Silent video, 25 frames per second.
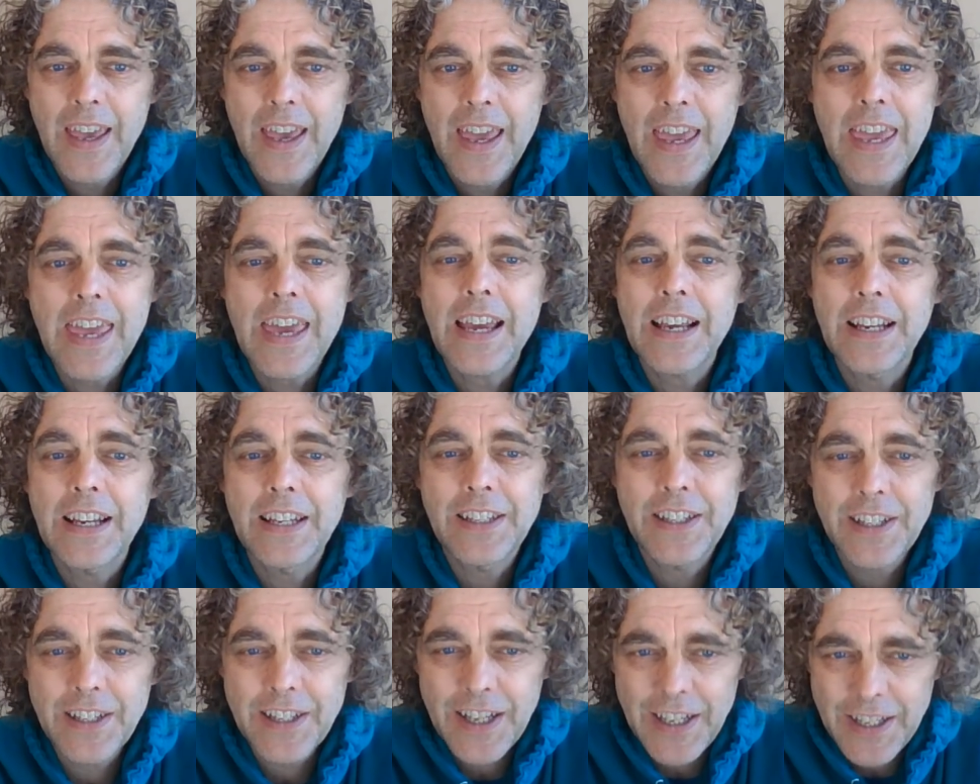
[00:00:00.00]
He
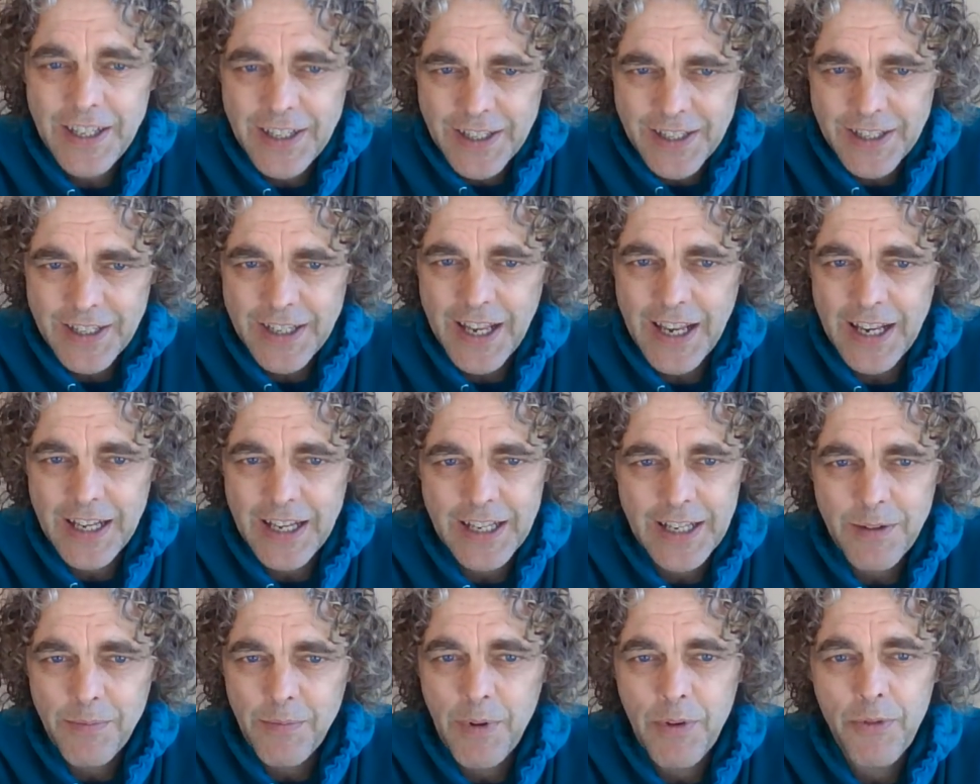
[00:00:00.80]
existed
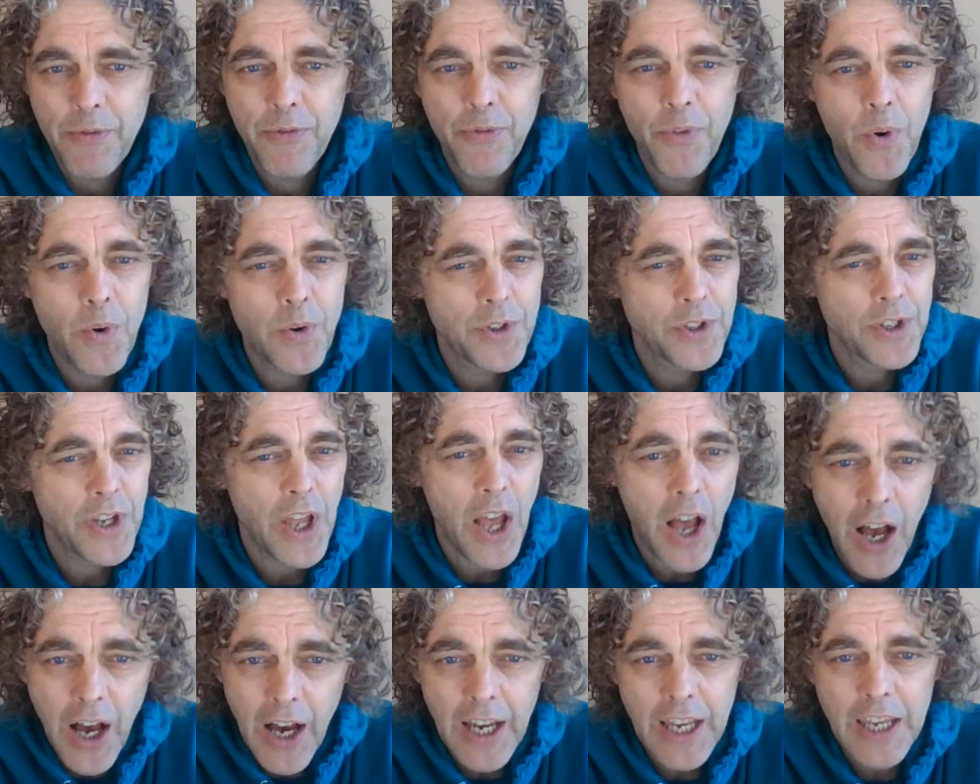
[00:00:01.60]
before
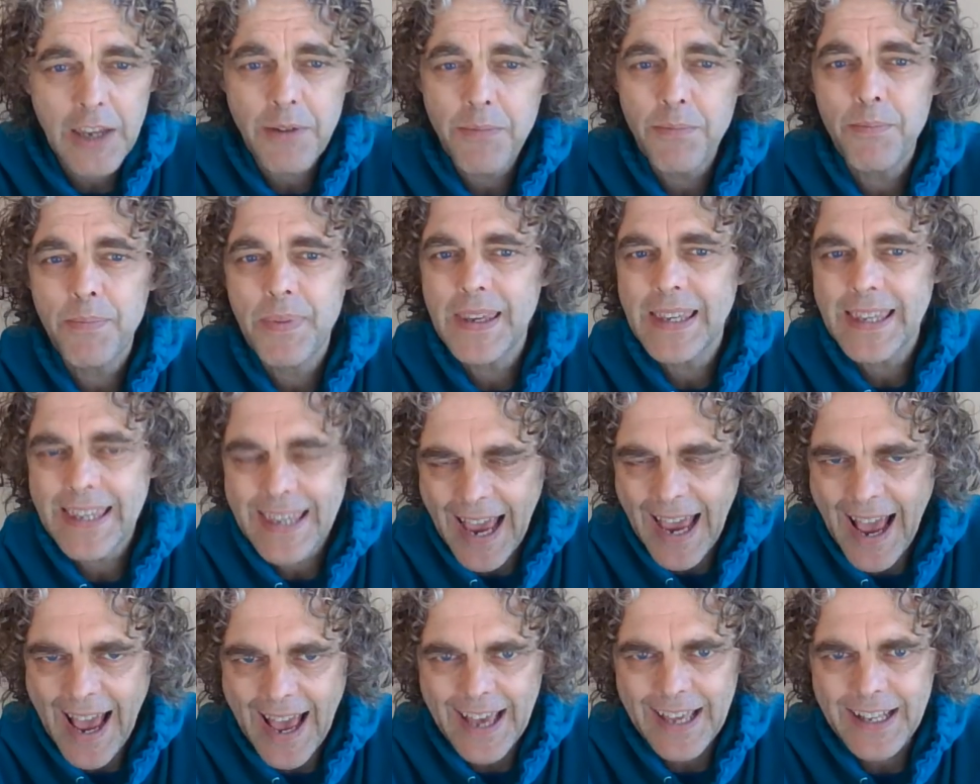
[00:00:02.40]
time
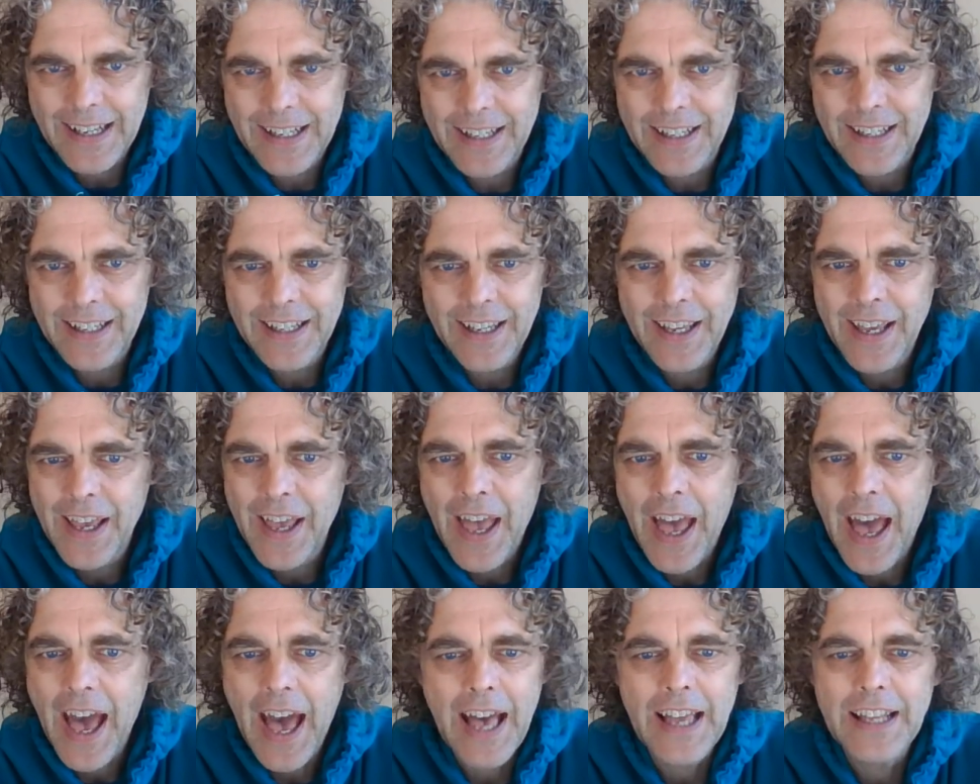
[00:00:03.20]
began,
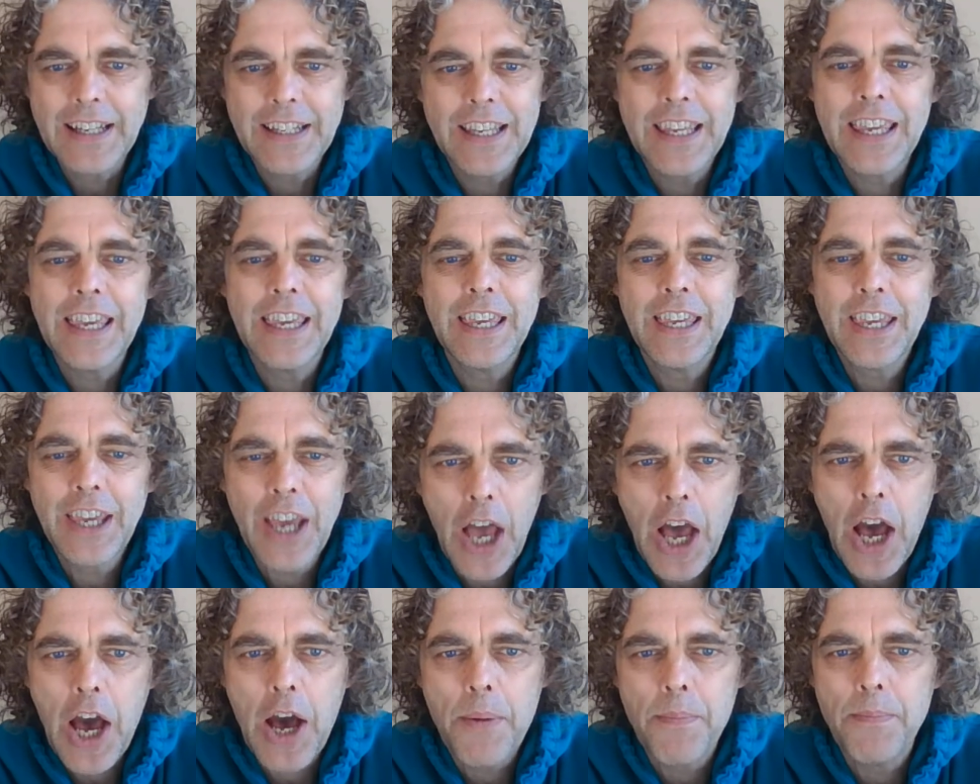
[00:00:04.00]
and He
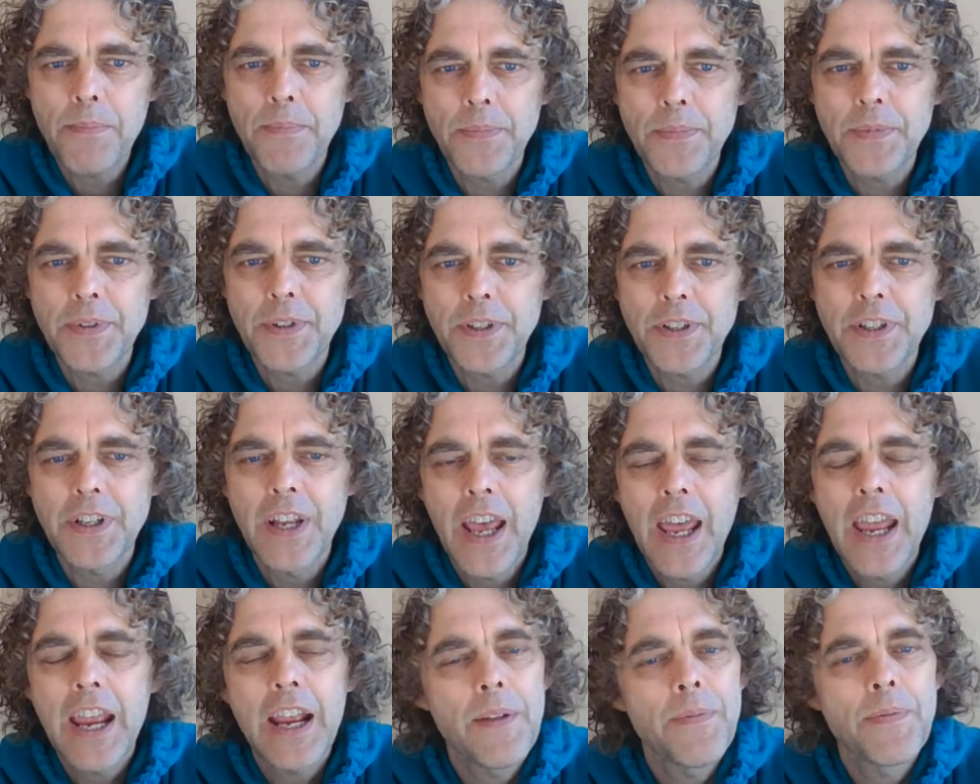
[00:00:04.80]
comes
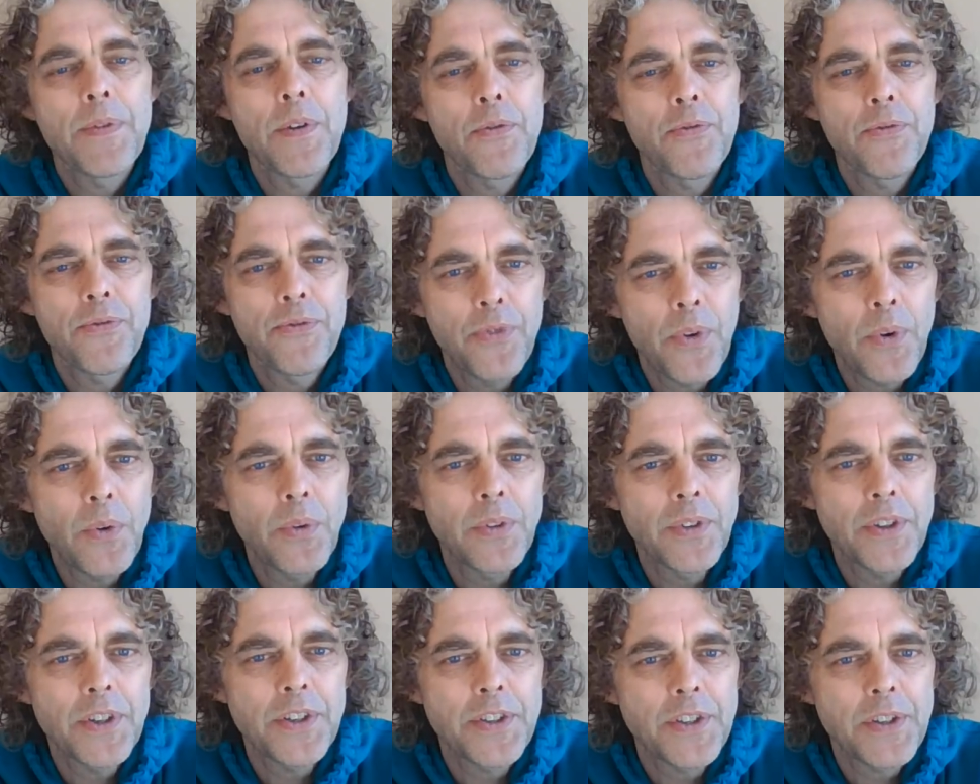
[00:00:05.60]
in the
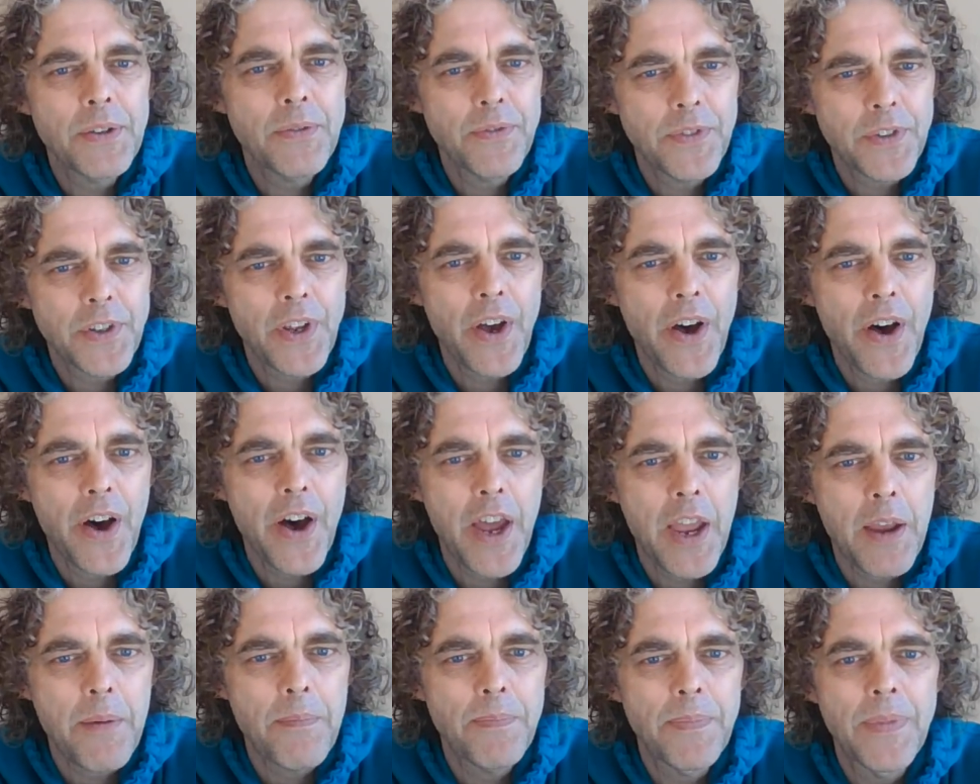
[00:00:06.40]
fullness of
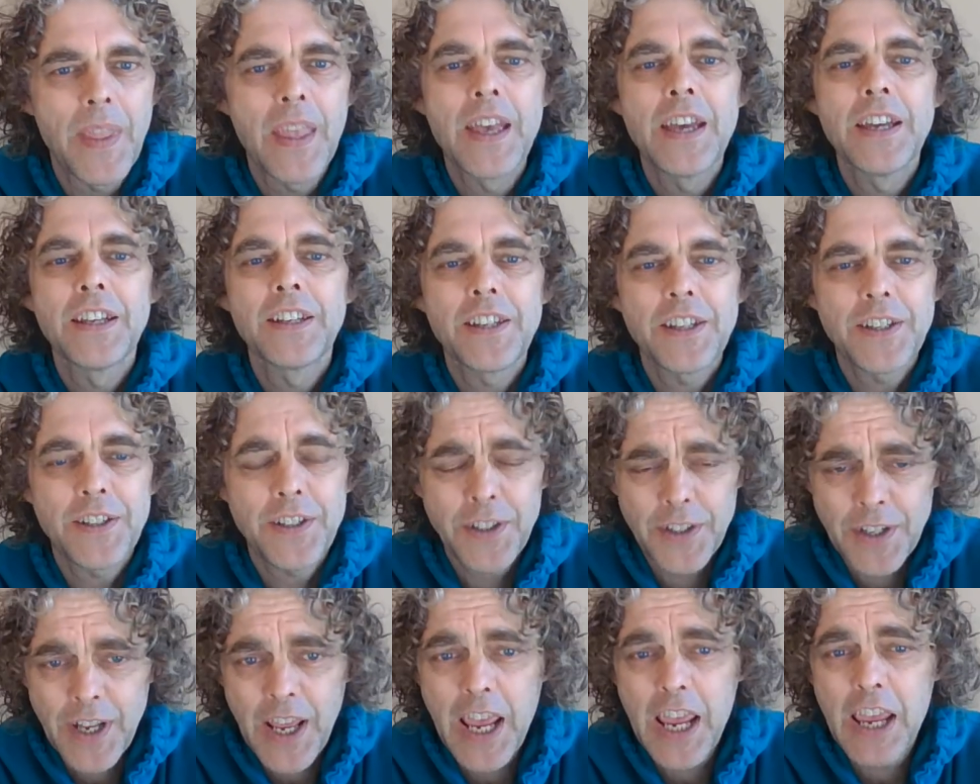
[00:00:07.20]
time to
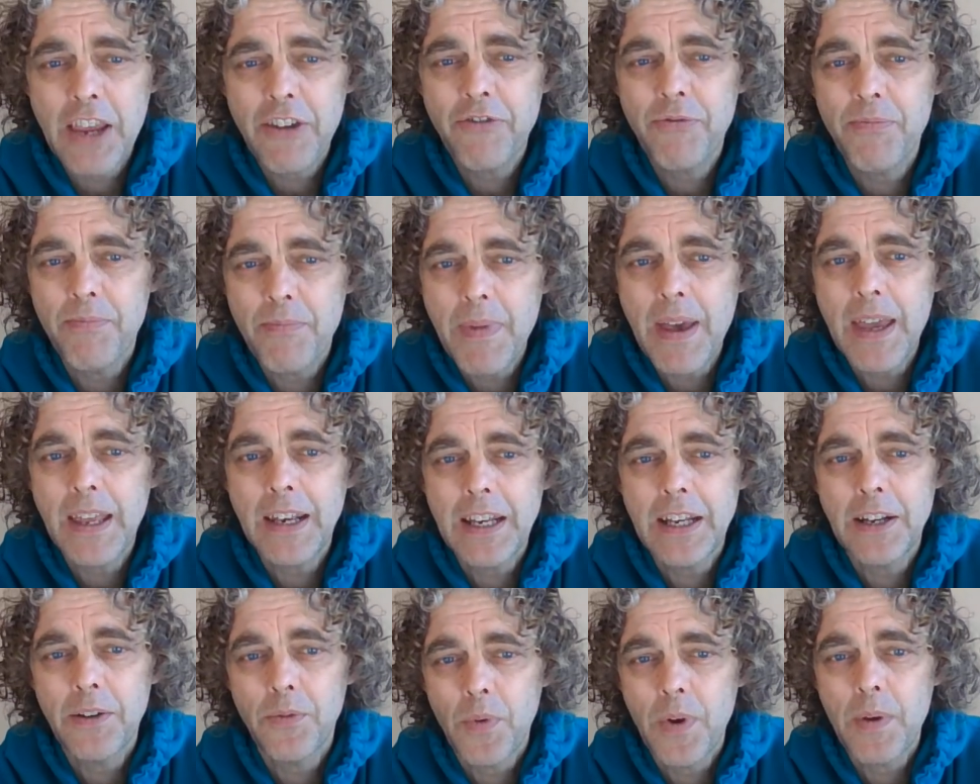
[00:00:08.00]
save
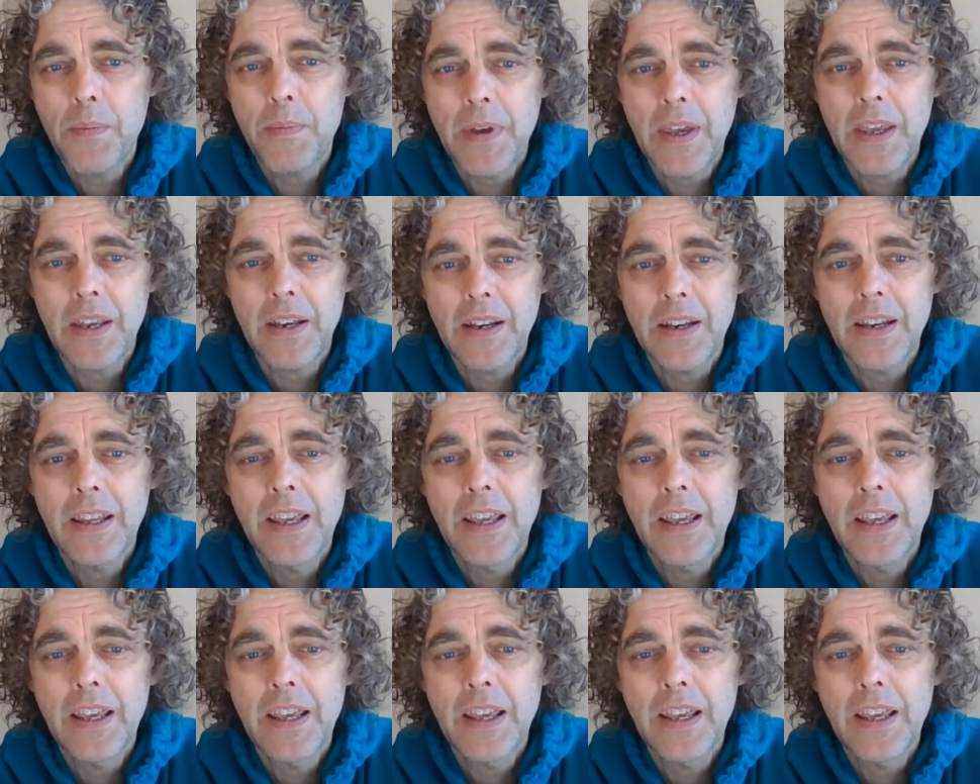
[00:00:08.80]
men and women